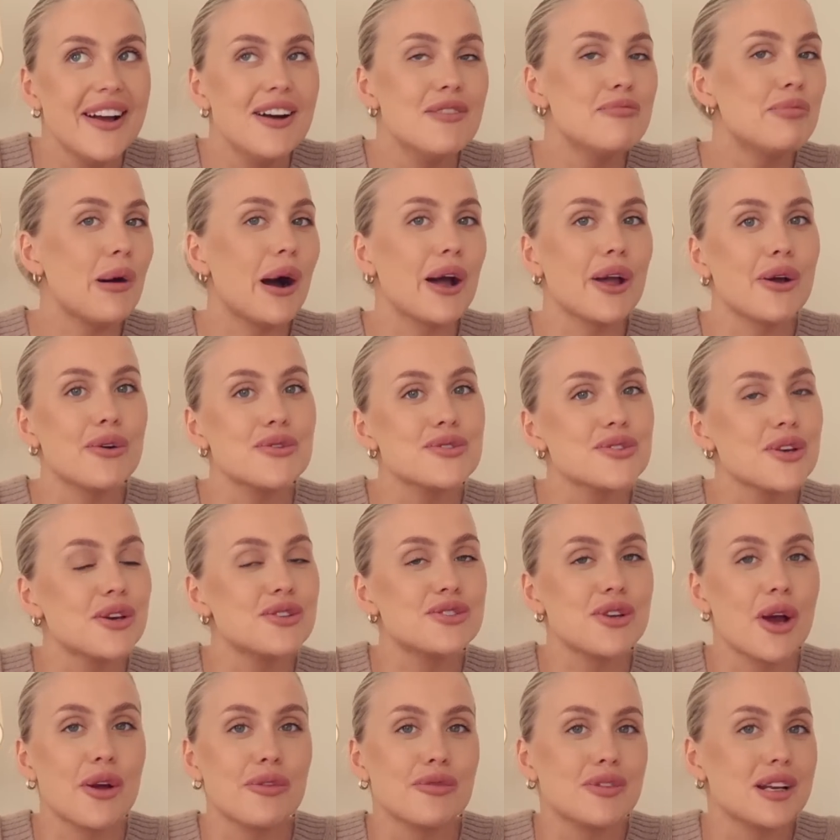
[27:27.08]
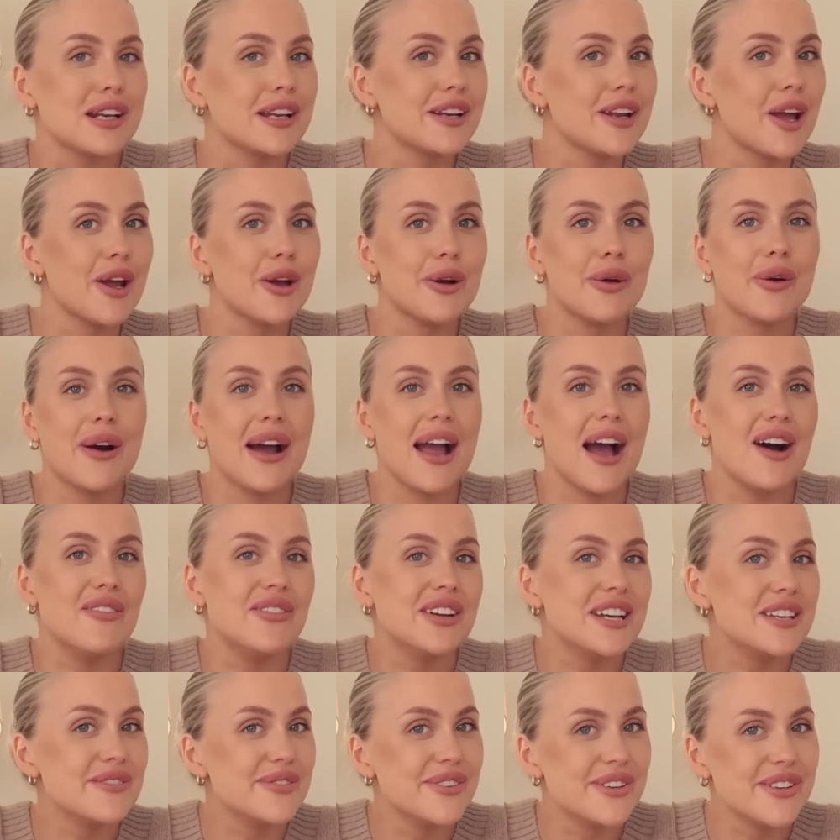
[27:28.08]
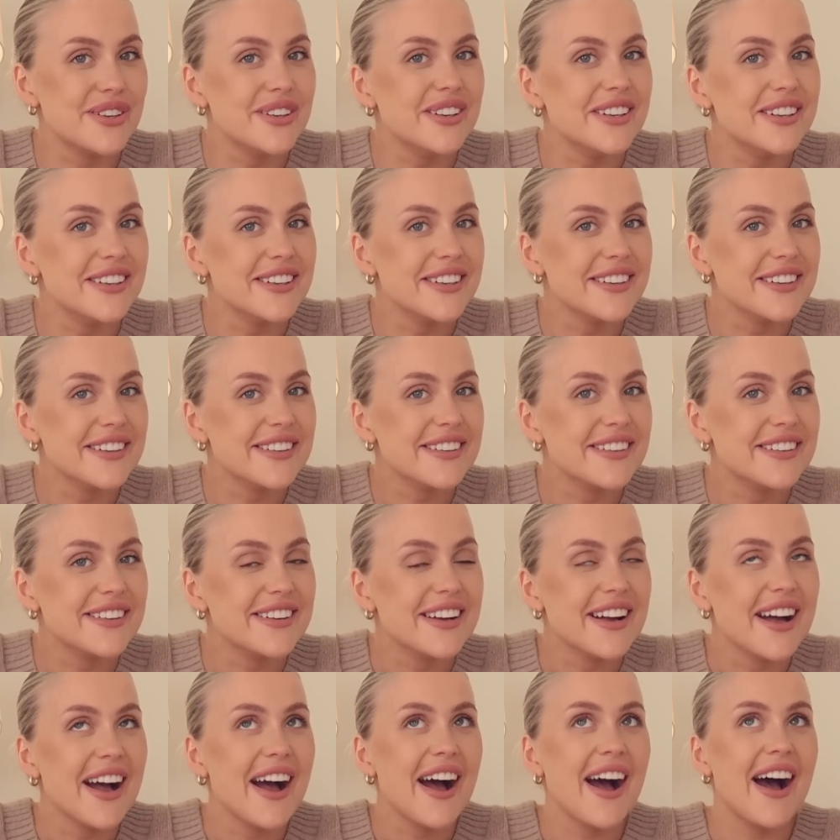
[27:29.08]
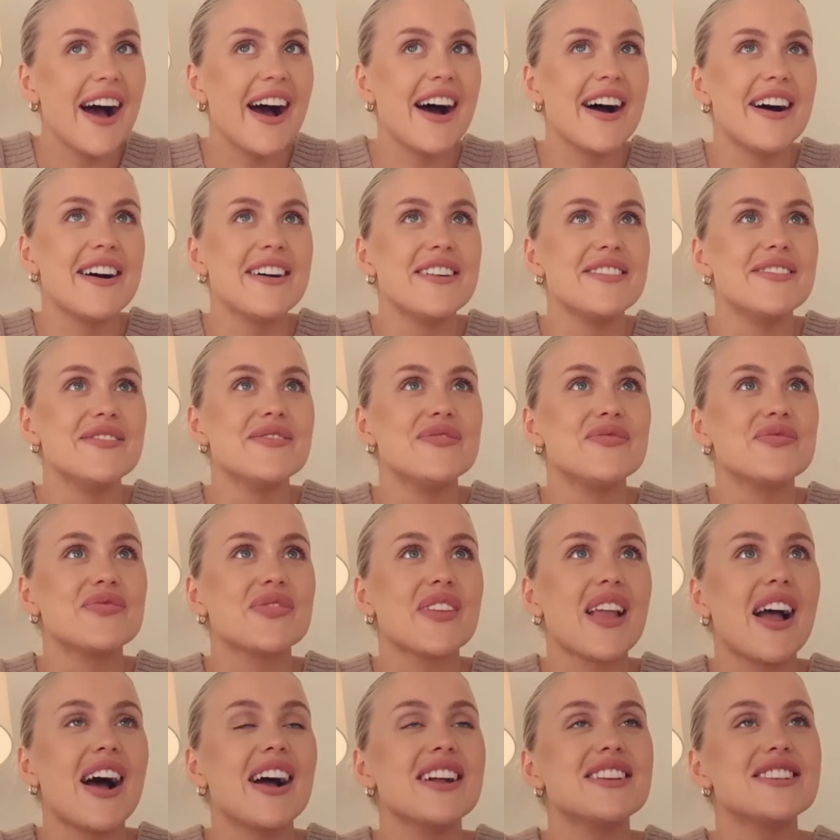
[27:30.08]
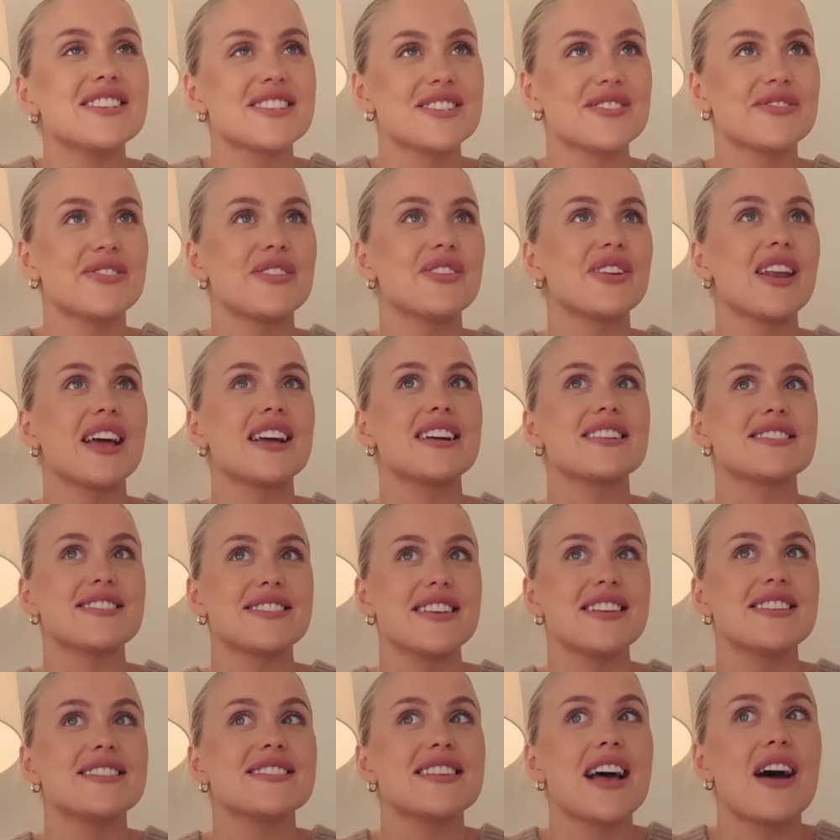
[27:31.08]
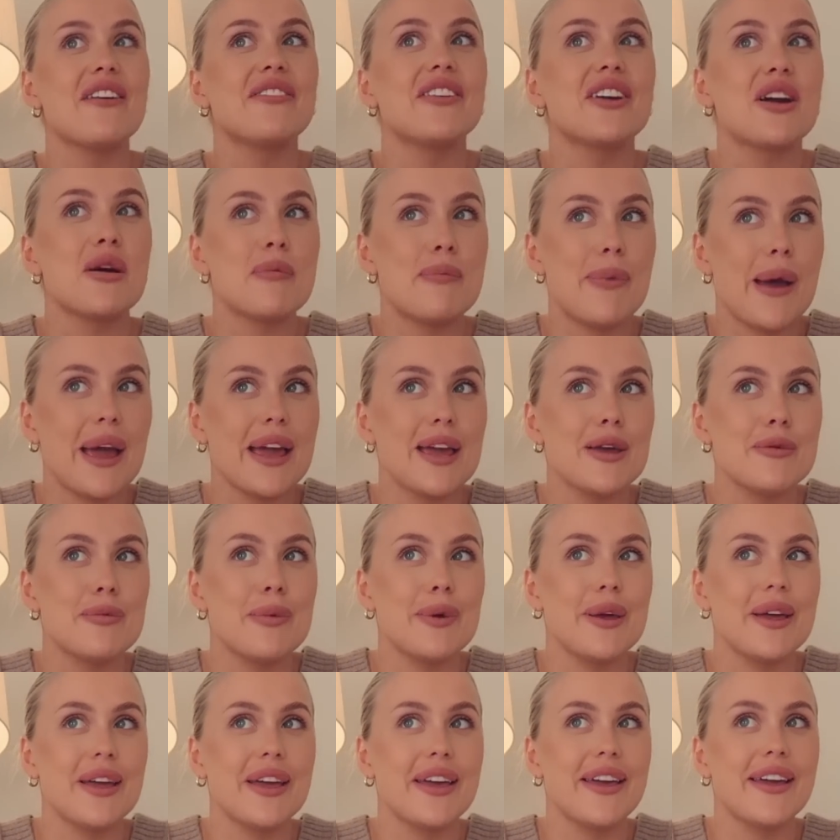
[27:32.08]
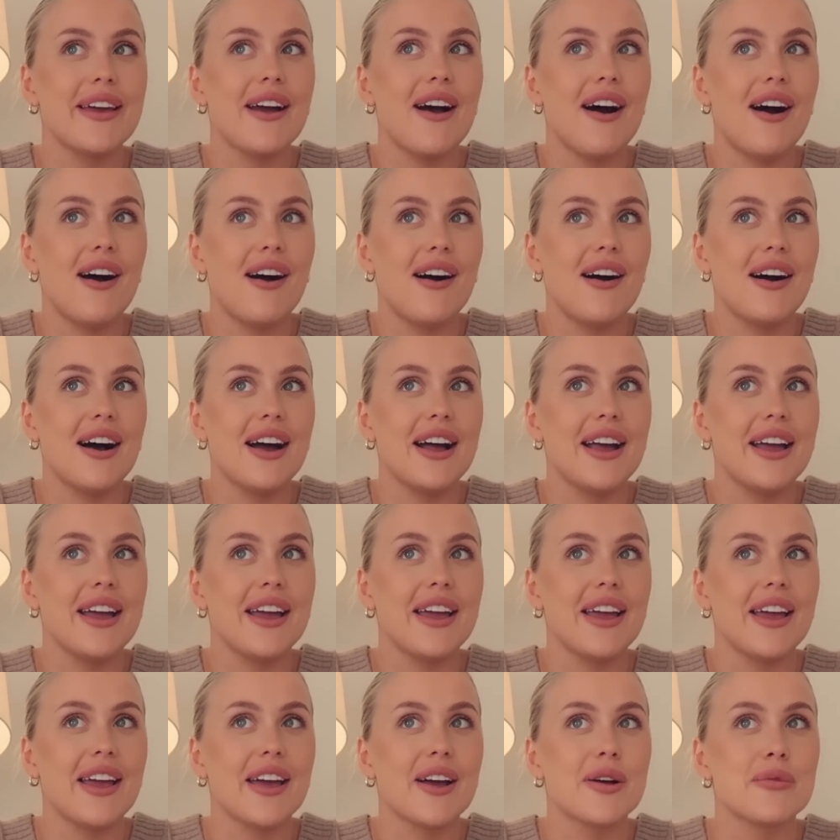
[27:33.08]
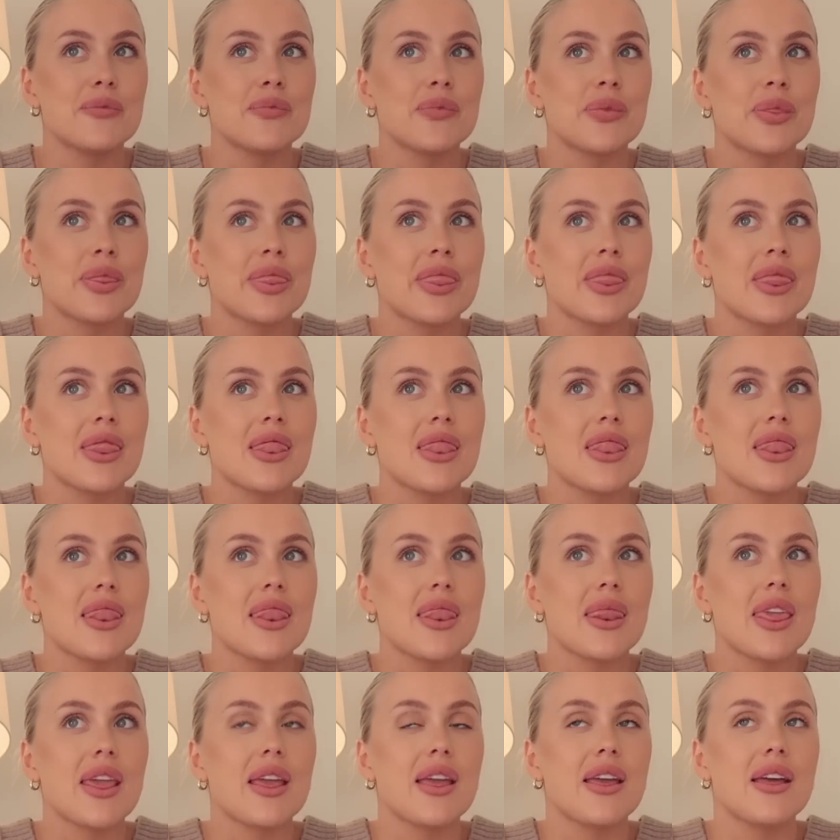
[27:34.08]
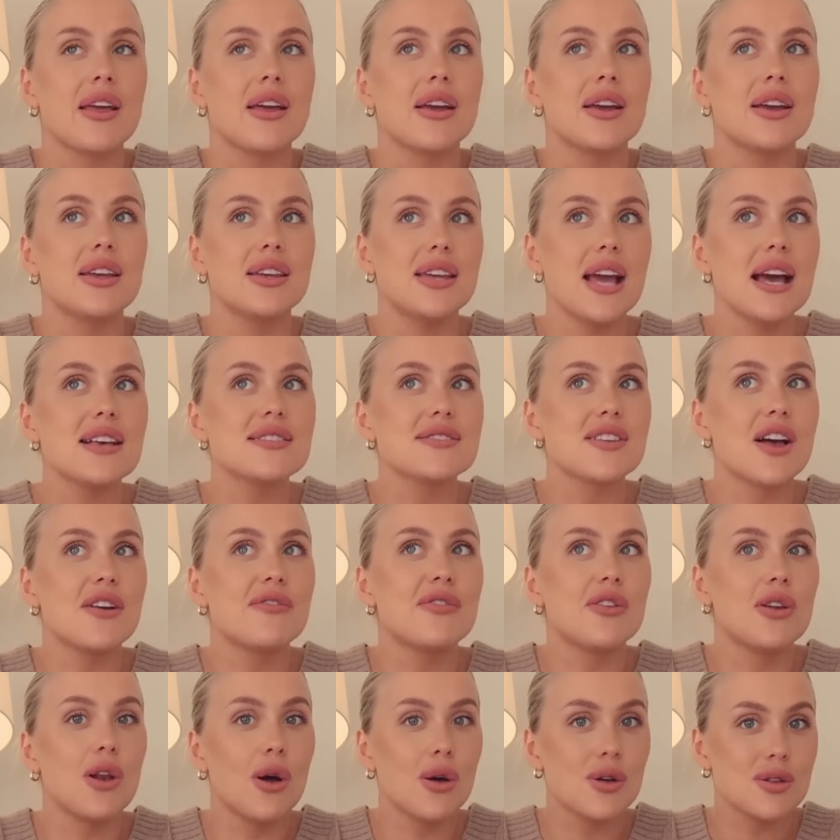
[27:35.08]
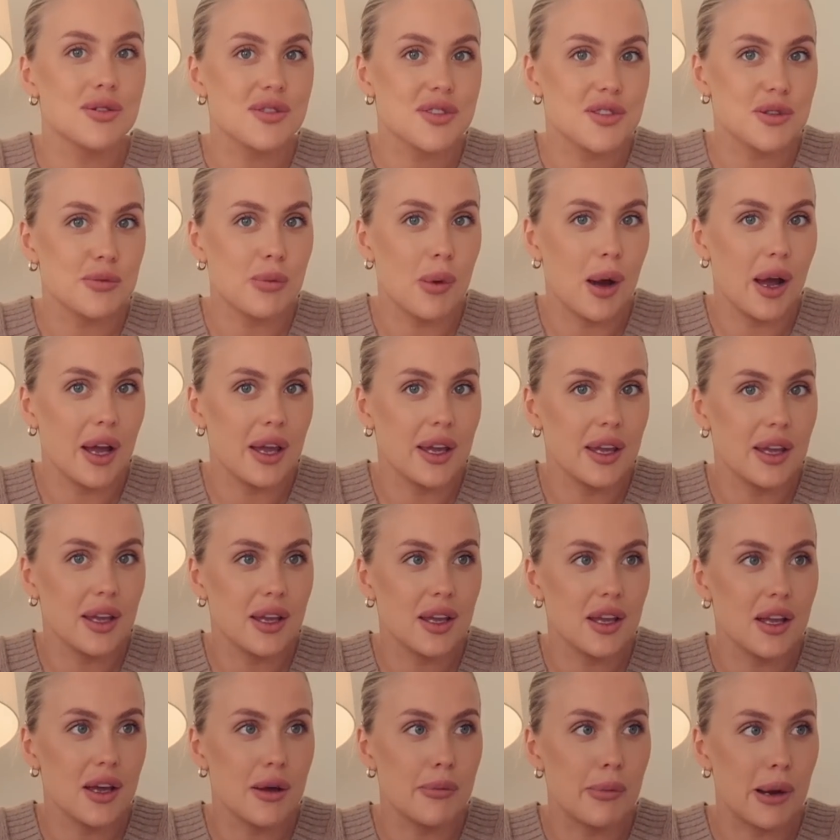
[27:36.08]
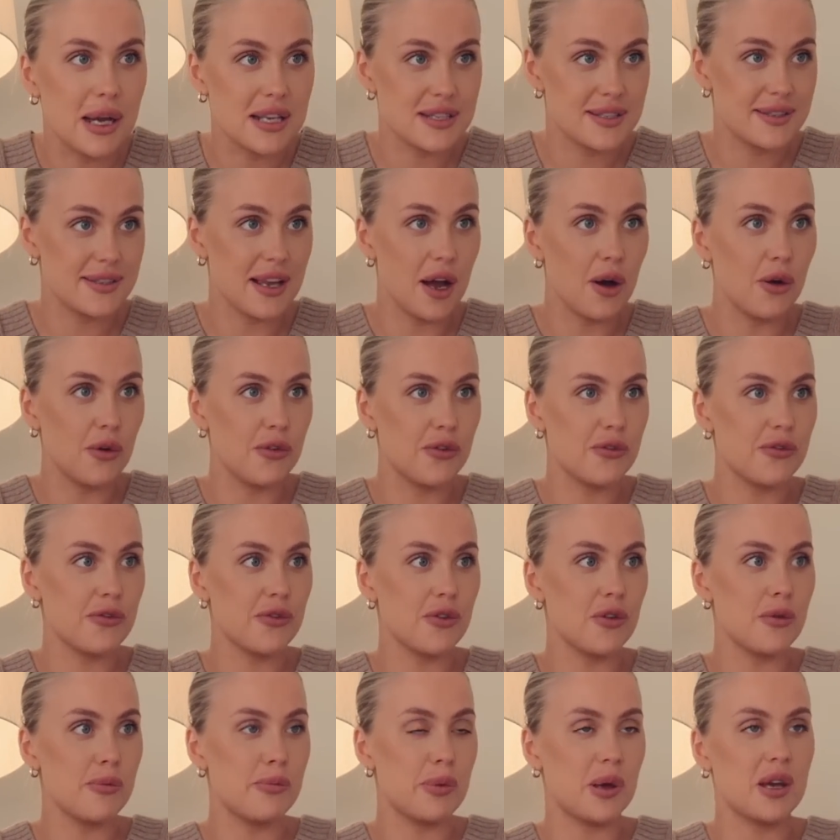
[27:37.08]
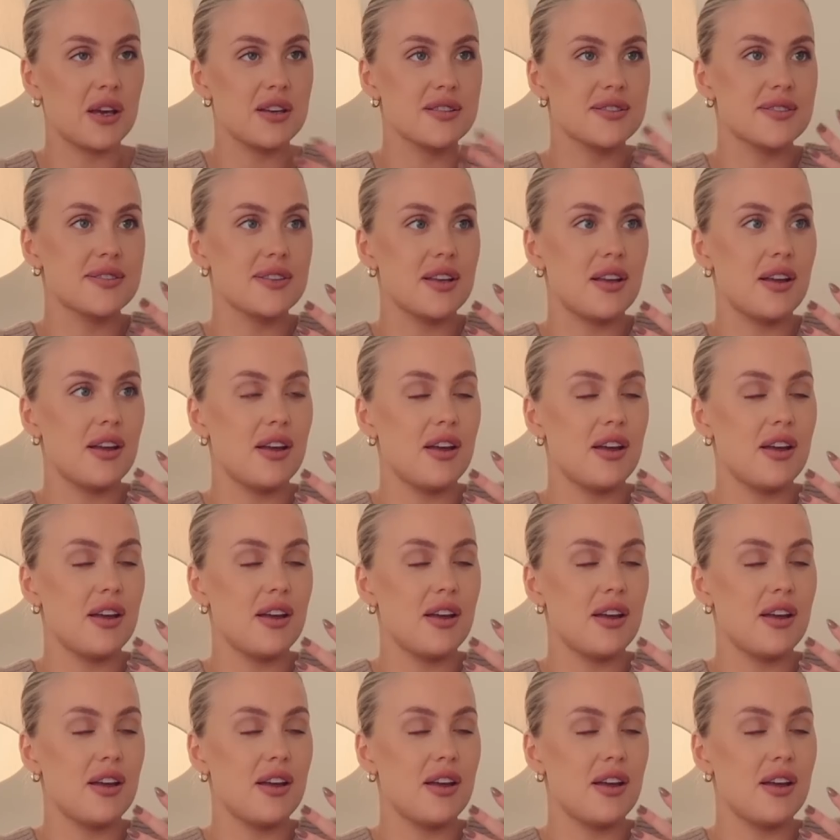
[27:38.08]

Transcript: but I also don't really know who I am anymore. I just feel like since having a baby, I've lost myself because